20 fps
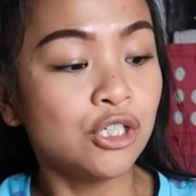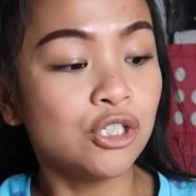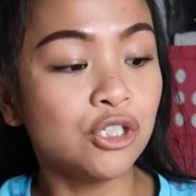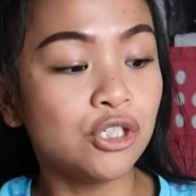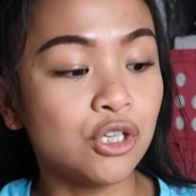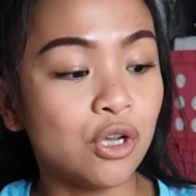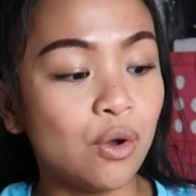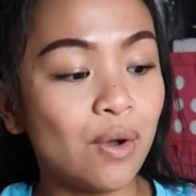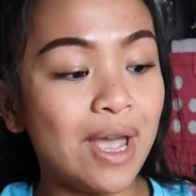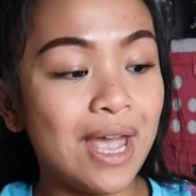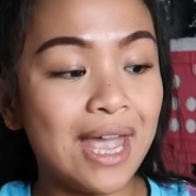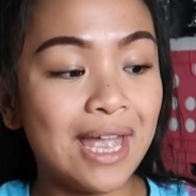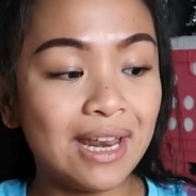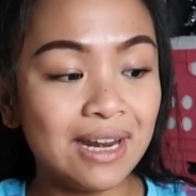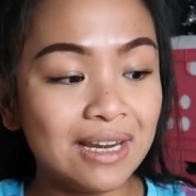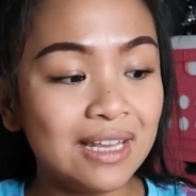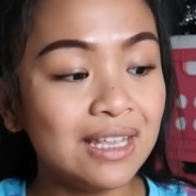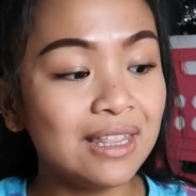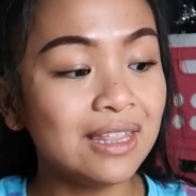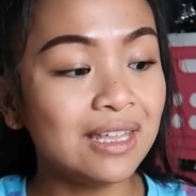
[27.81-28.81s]
So
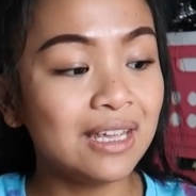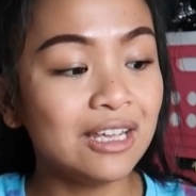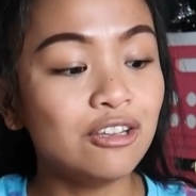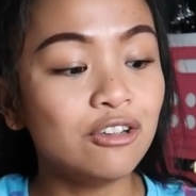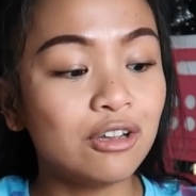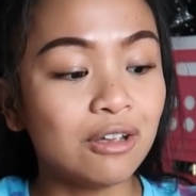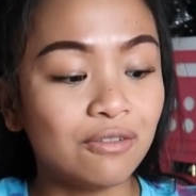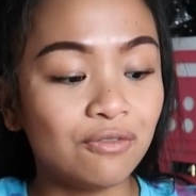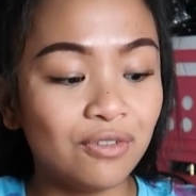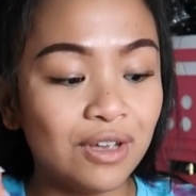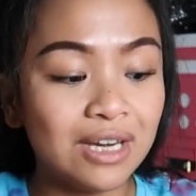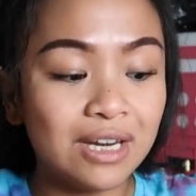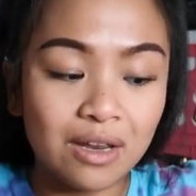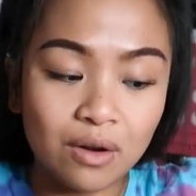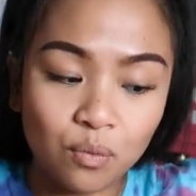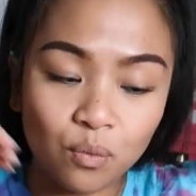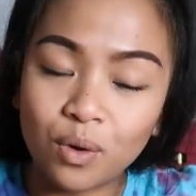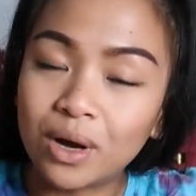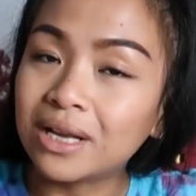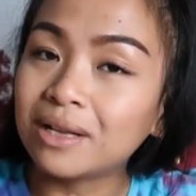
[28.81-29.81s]
anything you can
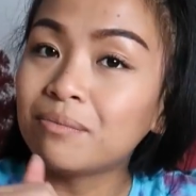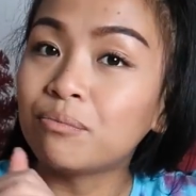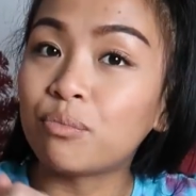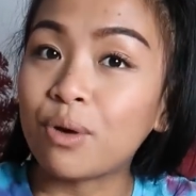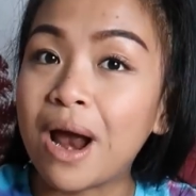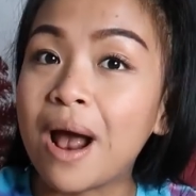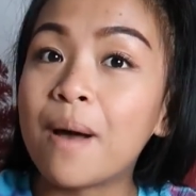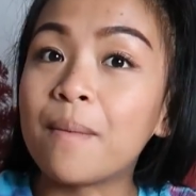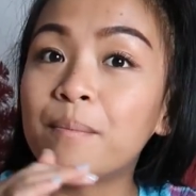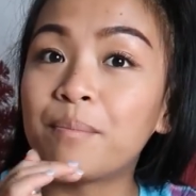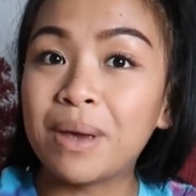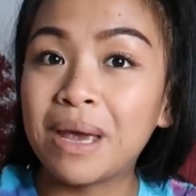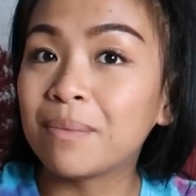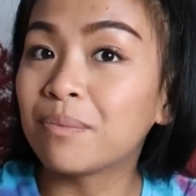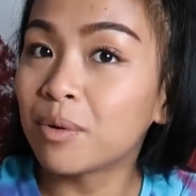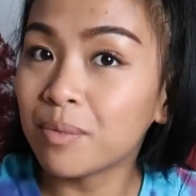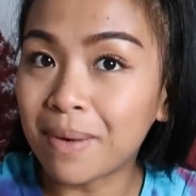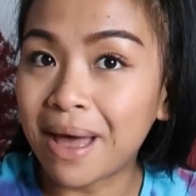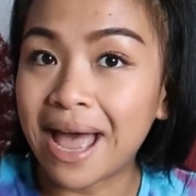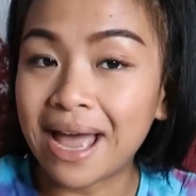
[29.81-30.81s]
fit in one brown paper